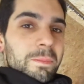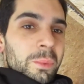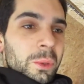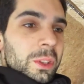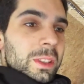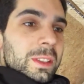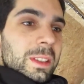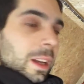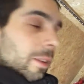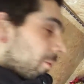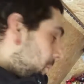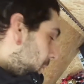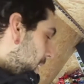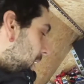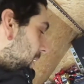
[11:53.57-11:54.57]
put the stuff
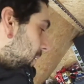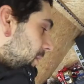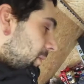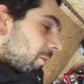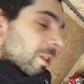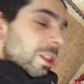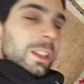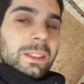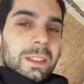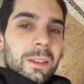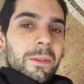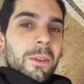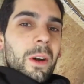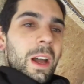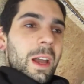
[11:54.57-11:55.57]
away, fishing
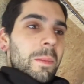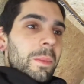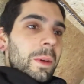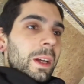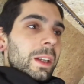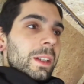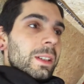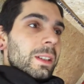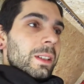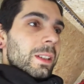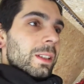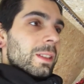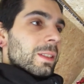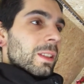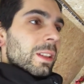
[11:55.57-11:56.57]
stuff away, but
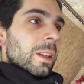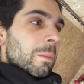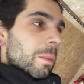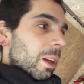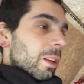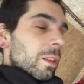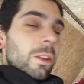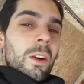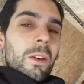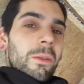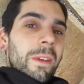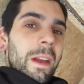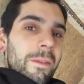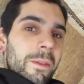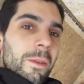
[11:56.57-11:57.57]
it's still the middle
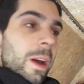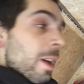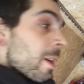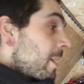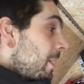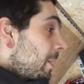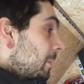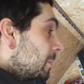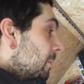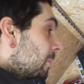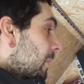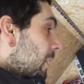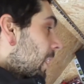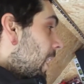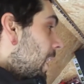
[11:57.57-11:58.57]
of everywhere.
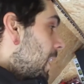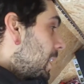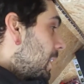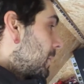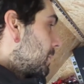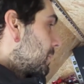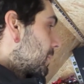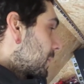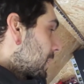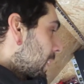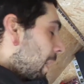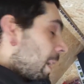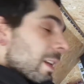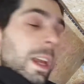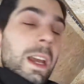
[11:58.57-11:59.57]
And
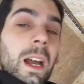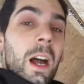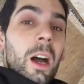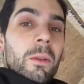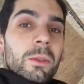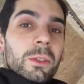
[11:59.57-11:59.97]
yeah, I will